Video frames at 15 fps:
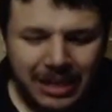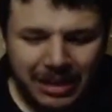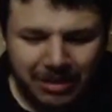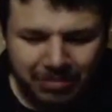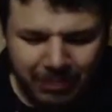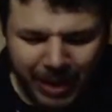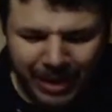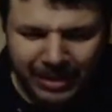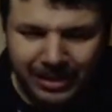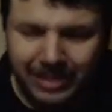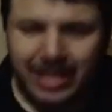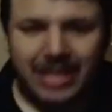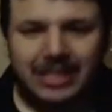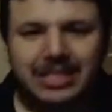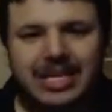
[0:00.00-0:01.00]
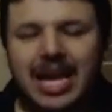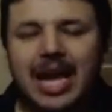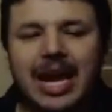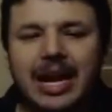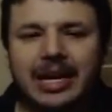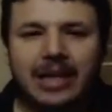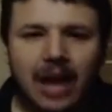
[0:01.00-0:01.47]
But this
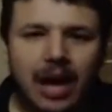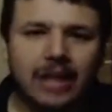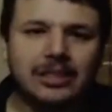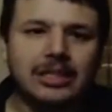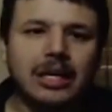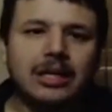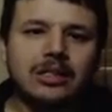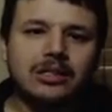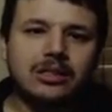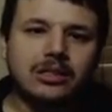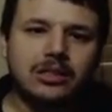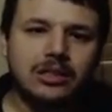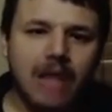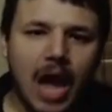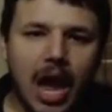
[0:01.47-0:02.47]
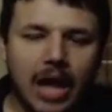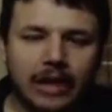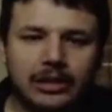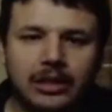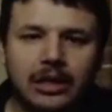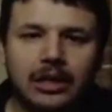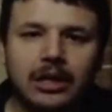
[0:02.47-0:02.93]
cannot stand.